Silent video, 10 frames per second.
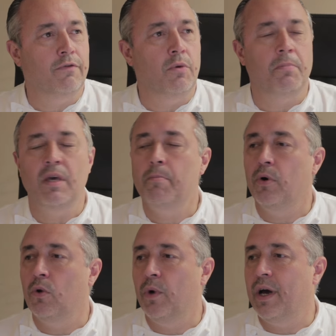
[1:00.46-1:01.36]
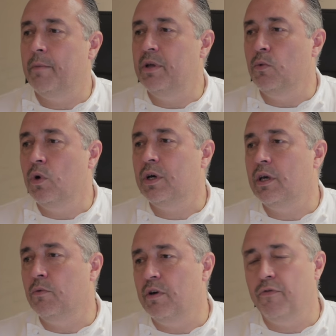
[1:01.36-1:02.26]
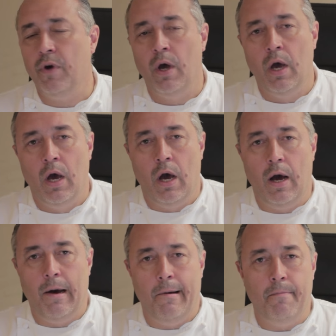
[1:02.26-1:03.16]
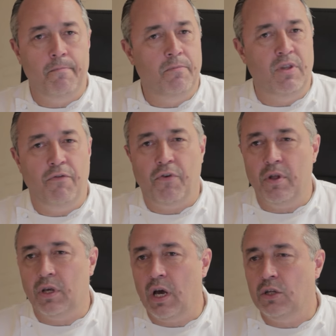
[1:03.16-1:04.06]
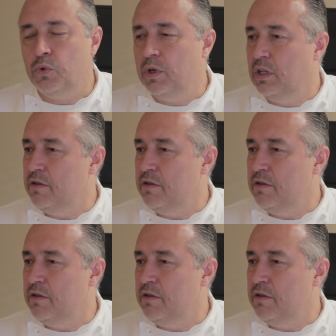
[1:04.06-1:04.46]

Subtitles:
of the people where I've been working with. Different country,